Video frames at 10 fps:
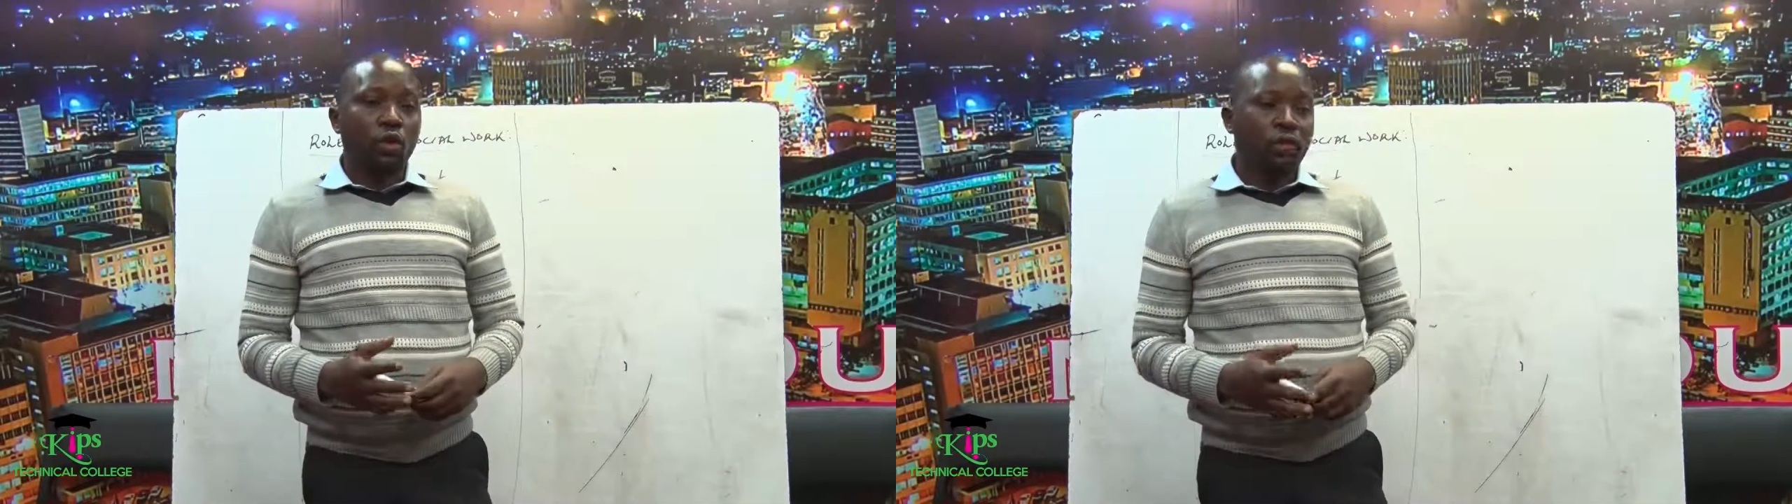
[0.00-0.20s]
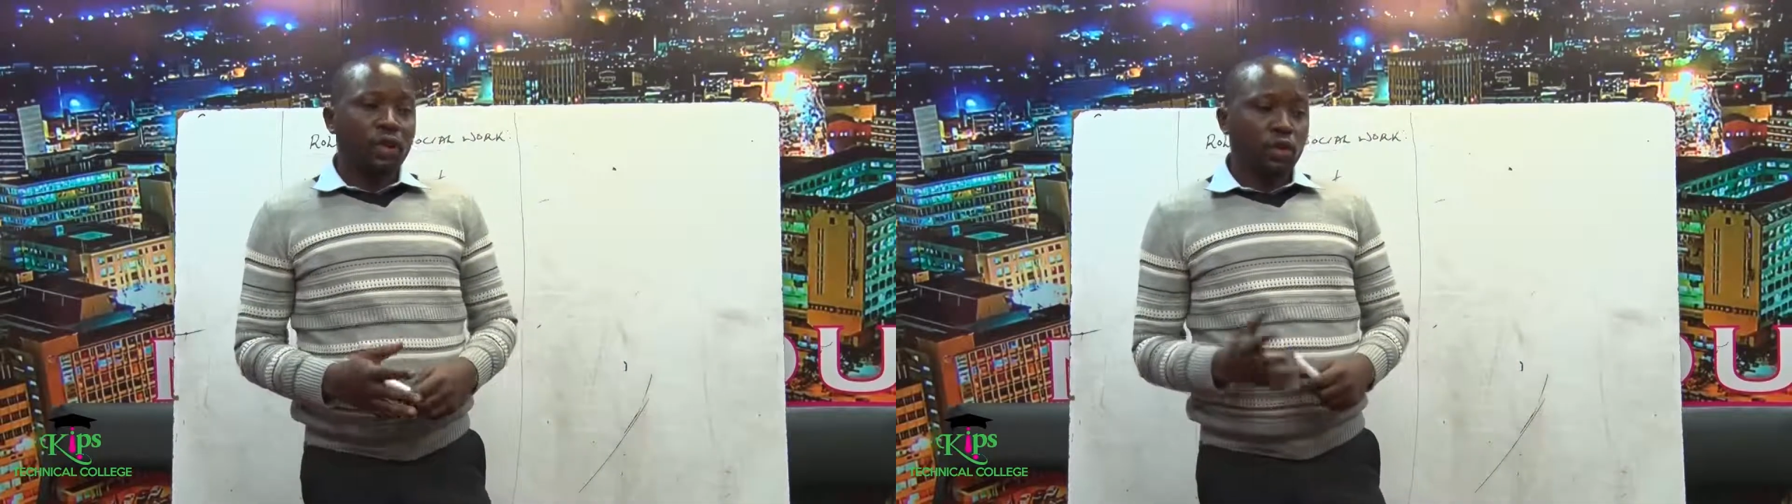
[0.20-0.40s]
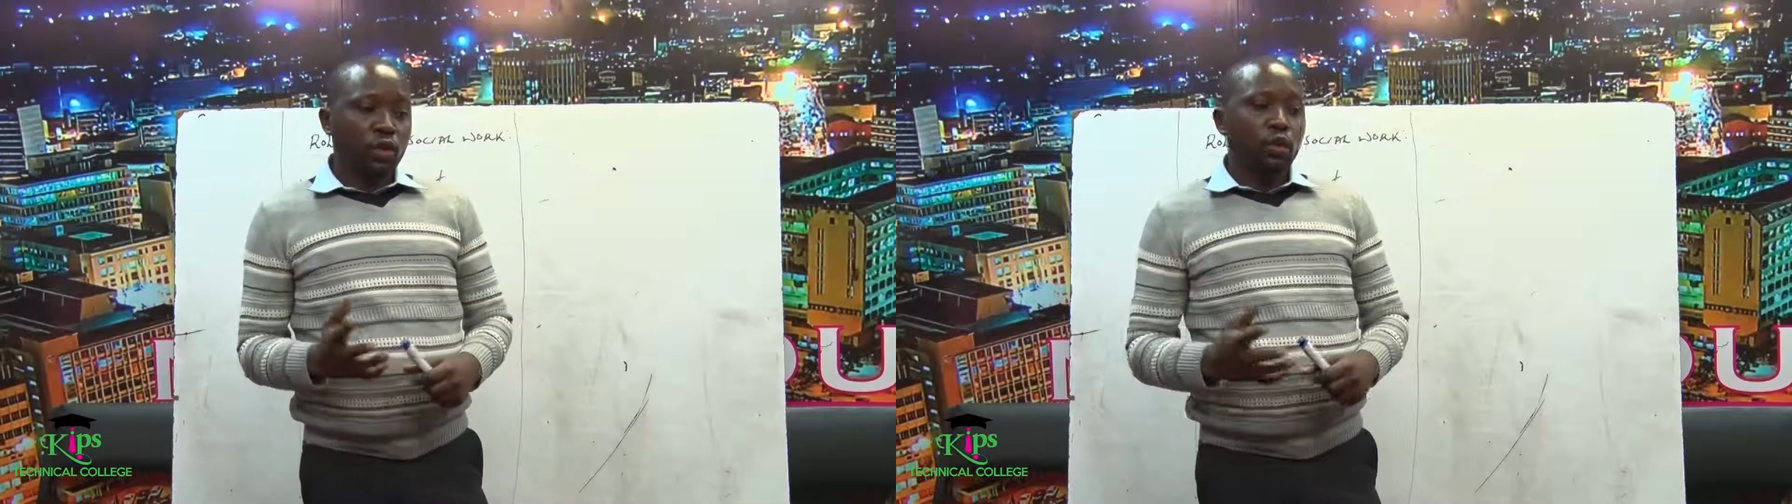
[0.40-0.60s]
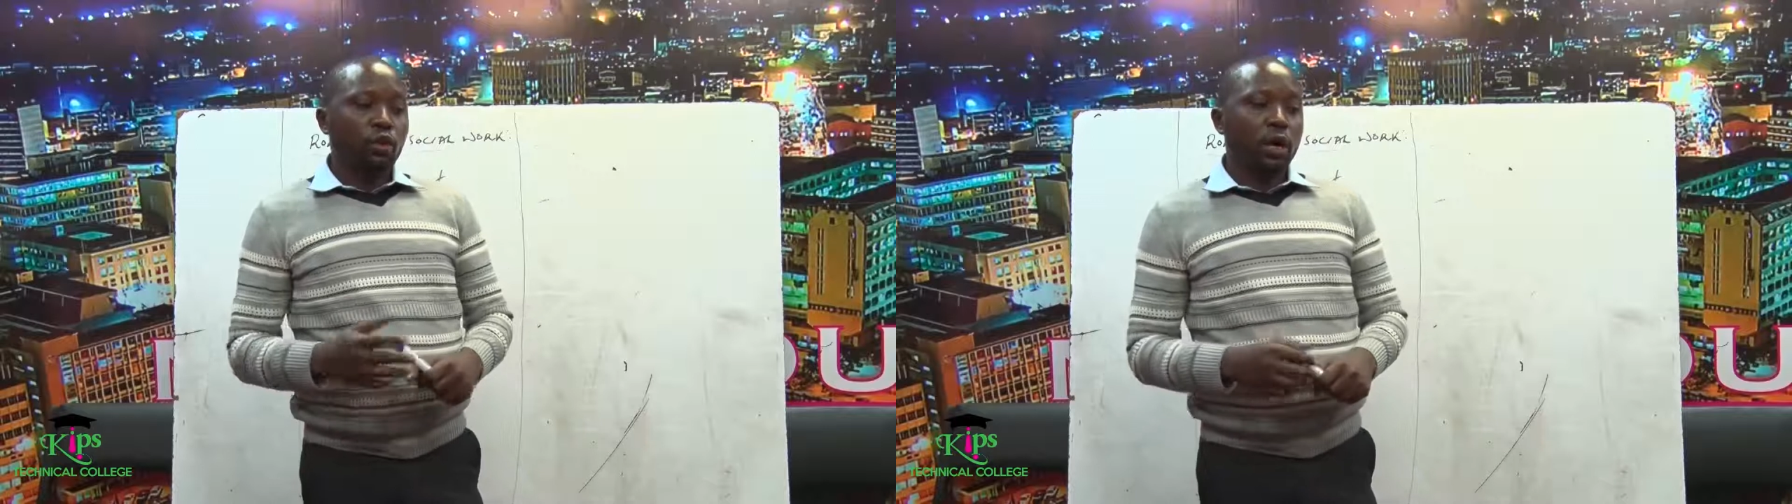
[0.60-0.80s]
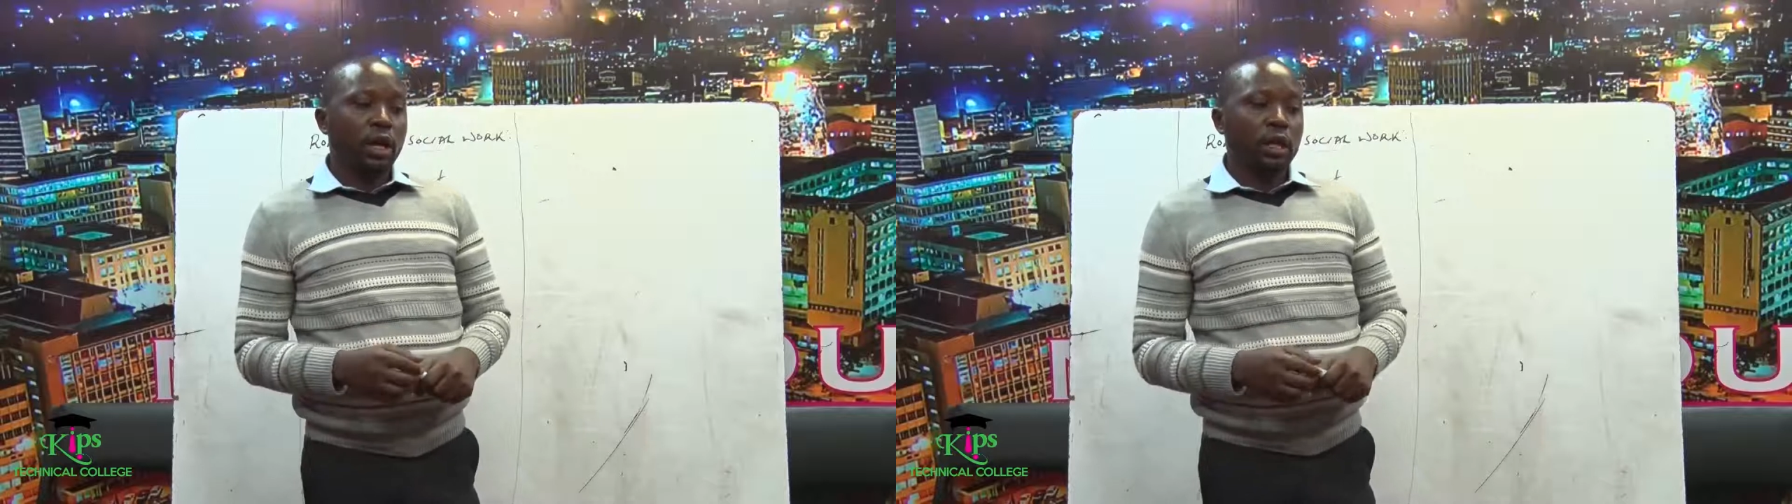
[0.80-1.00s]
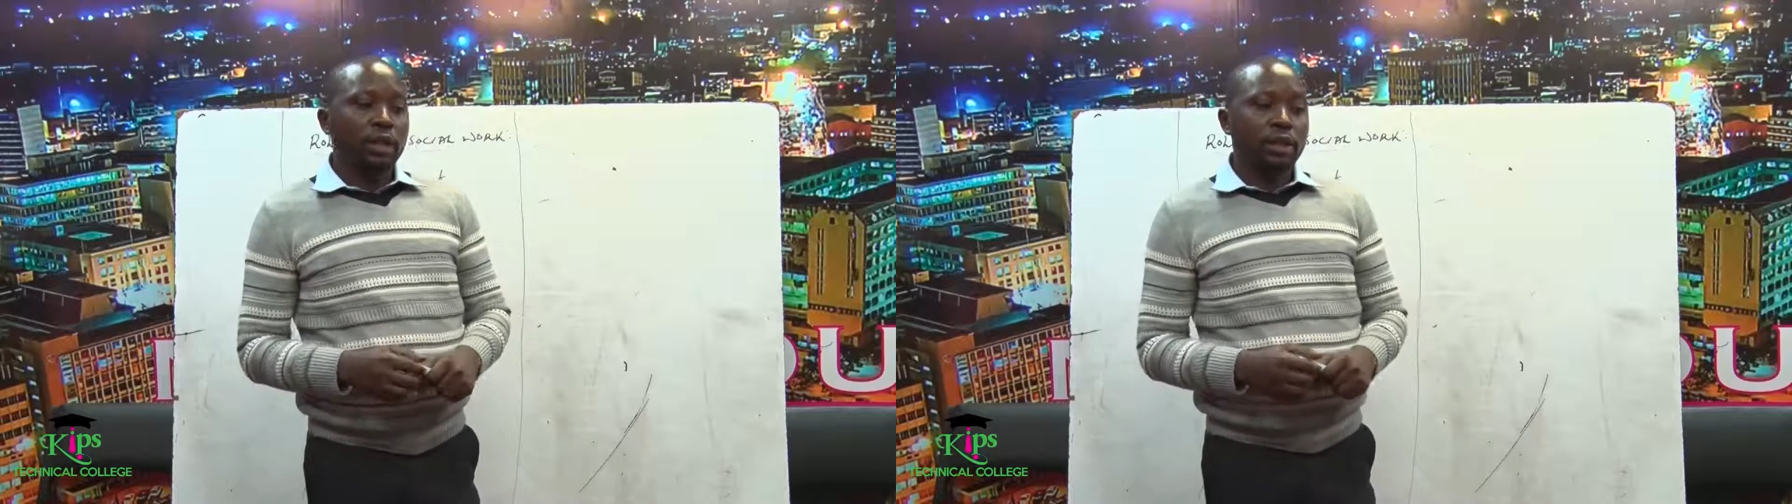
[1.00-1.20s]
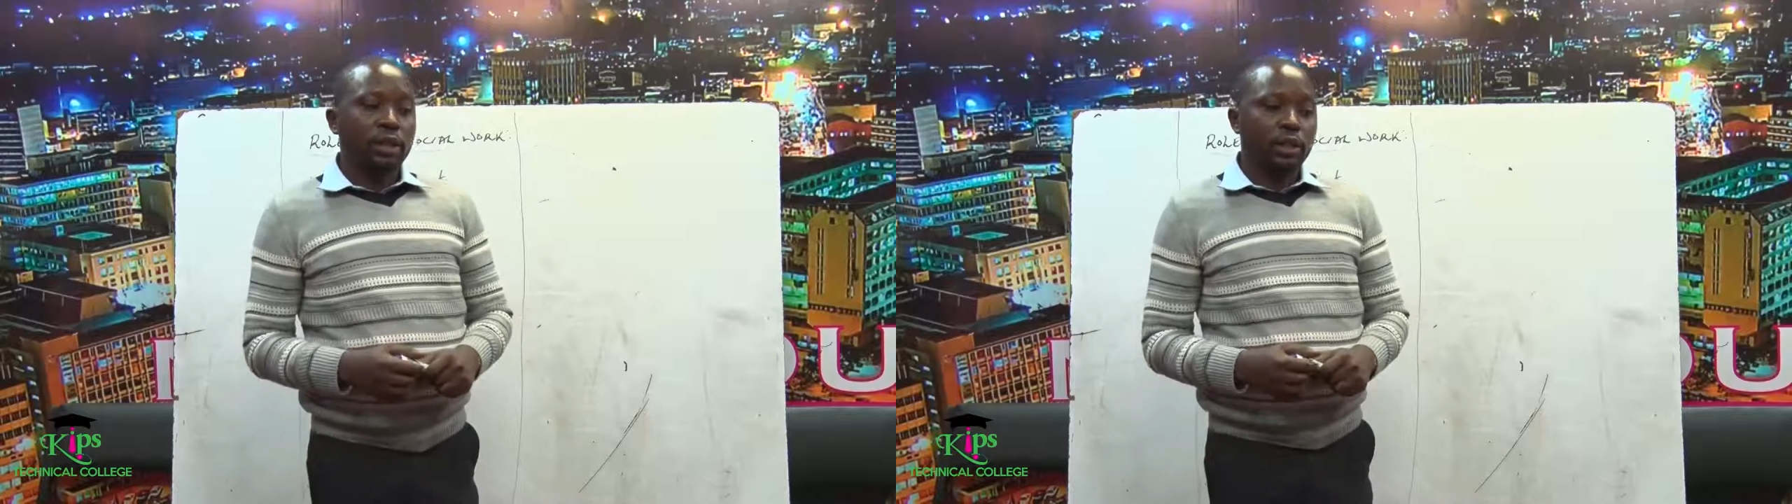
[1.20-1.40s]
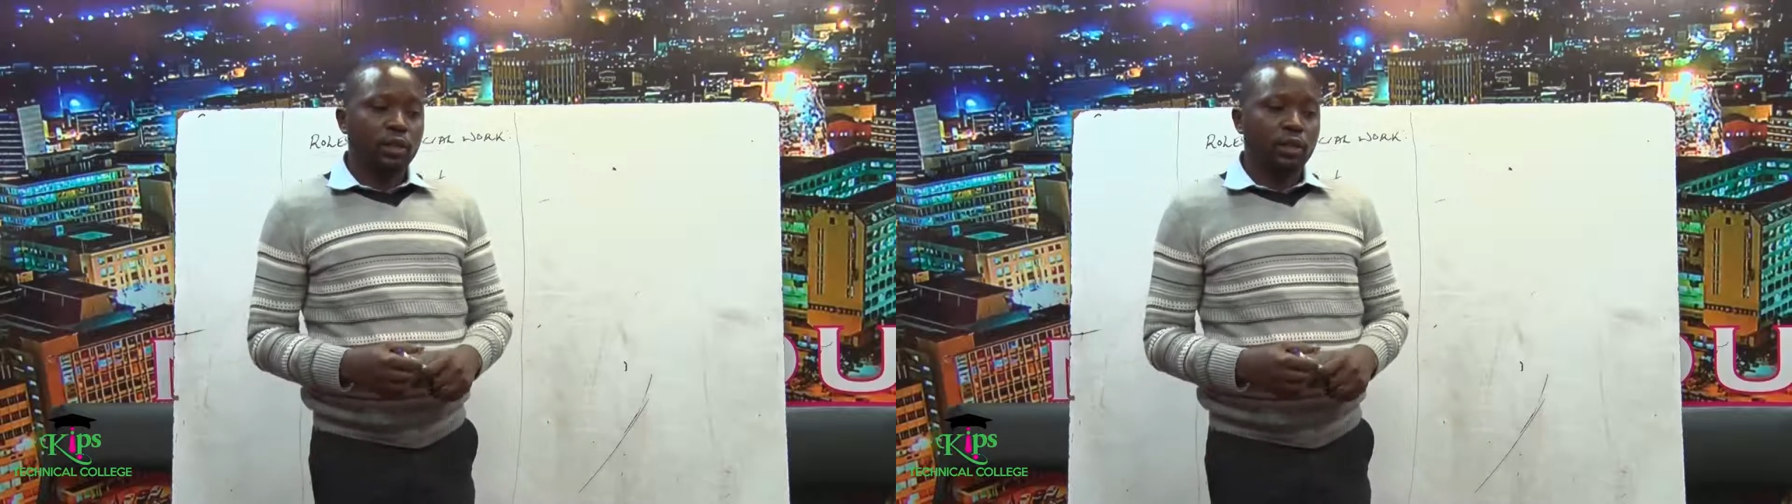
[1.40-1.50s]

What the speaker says: of a social worker is